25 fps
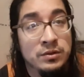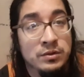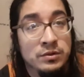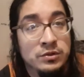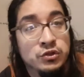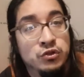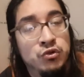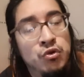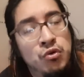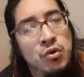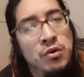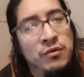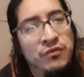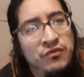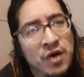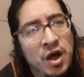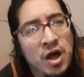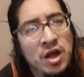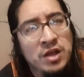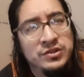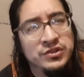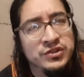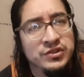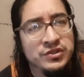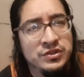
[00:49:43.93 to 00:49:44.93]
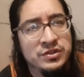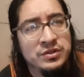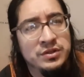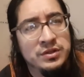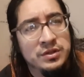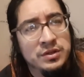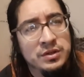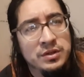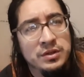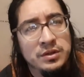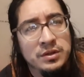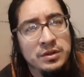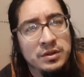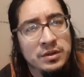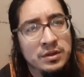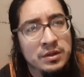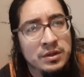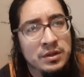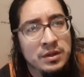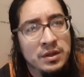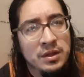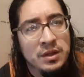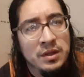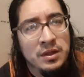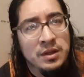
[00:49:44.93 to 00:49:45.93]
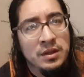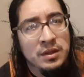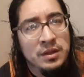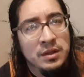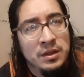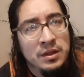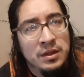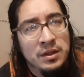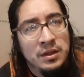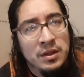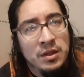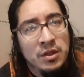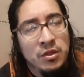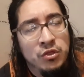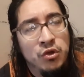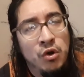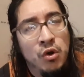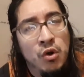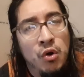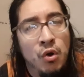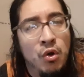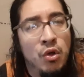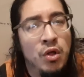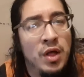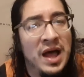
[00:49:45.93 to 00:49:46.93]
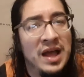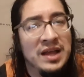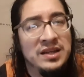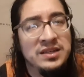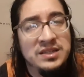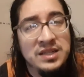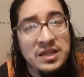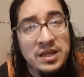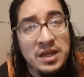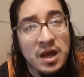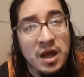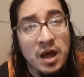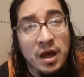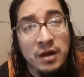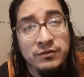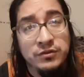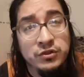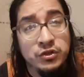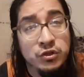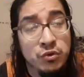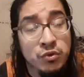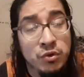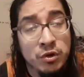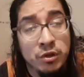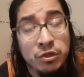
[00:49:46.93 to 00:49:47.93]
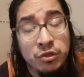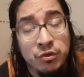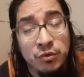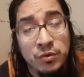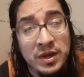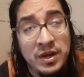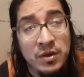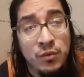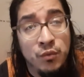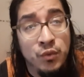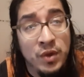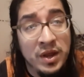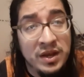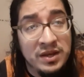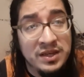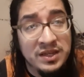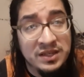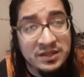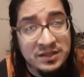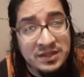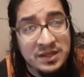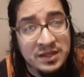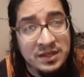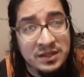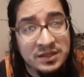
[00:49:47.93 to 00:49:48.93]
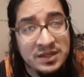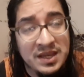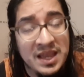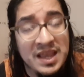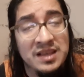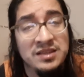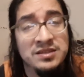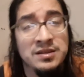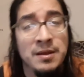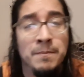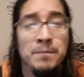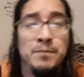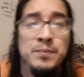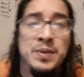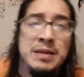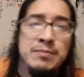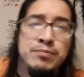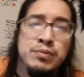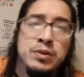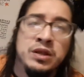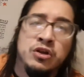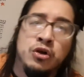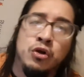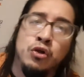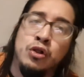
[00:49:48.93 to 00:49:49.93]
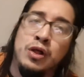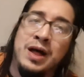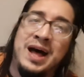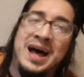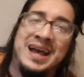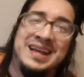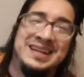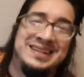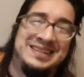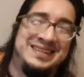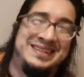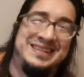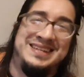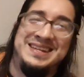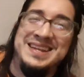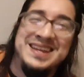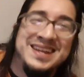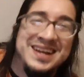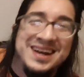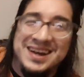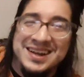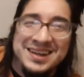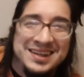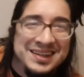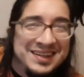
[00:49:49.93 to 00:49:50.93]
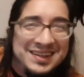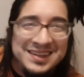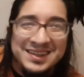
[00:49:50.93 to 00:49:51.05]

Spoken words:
True or false? The whole idea of 2 or 3 witnesses is a biblical idea.